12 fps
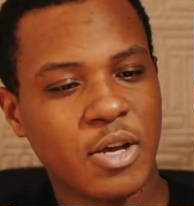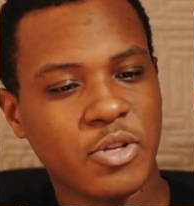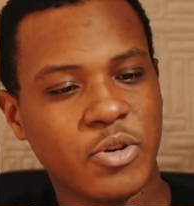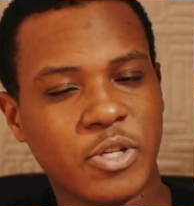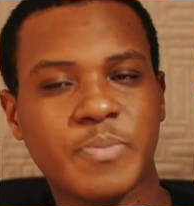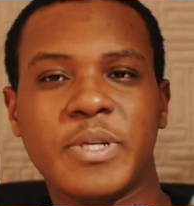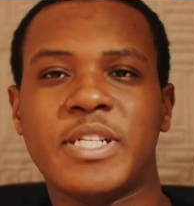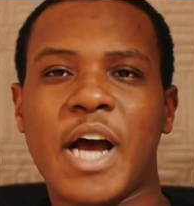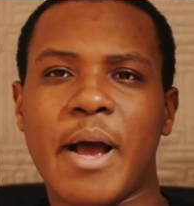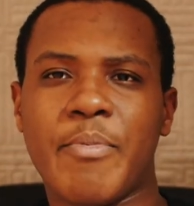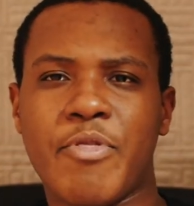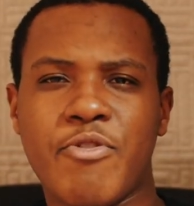USB
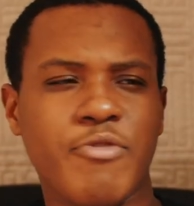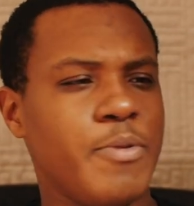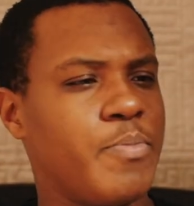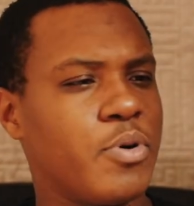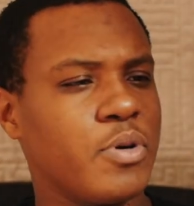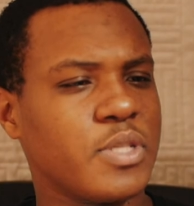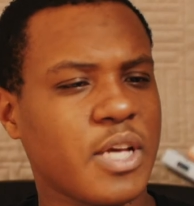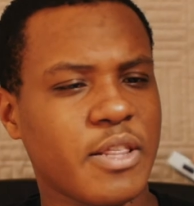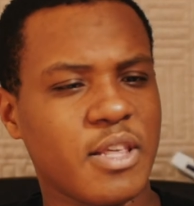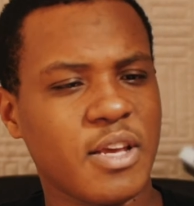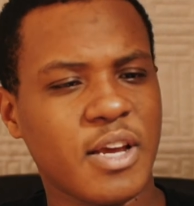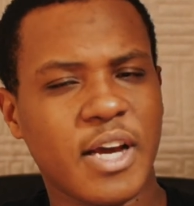Type 3 ports, I
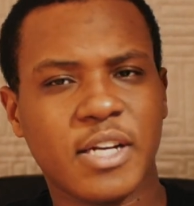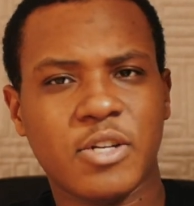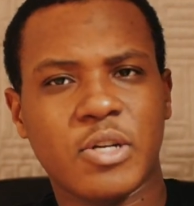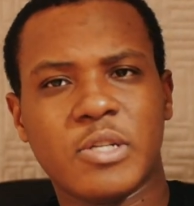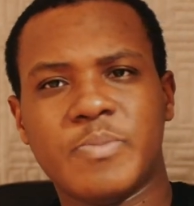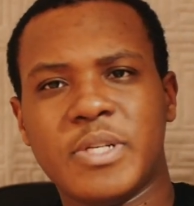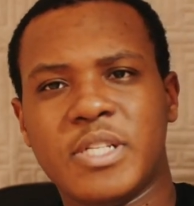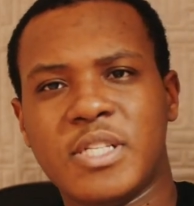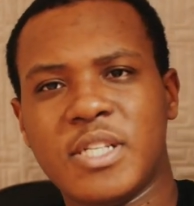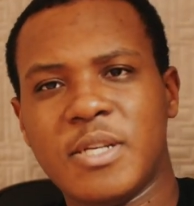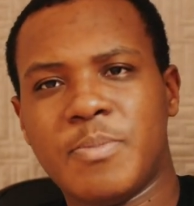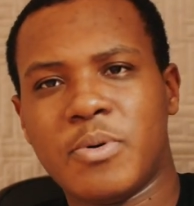think, and a
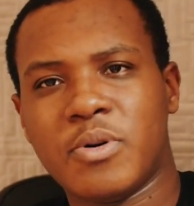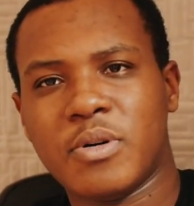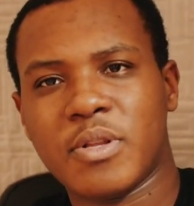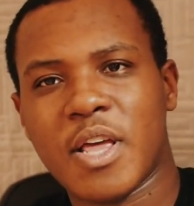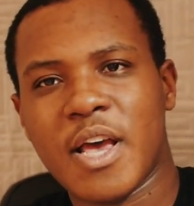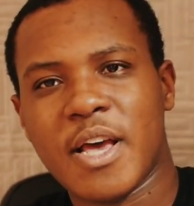USB-C port.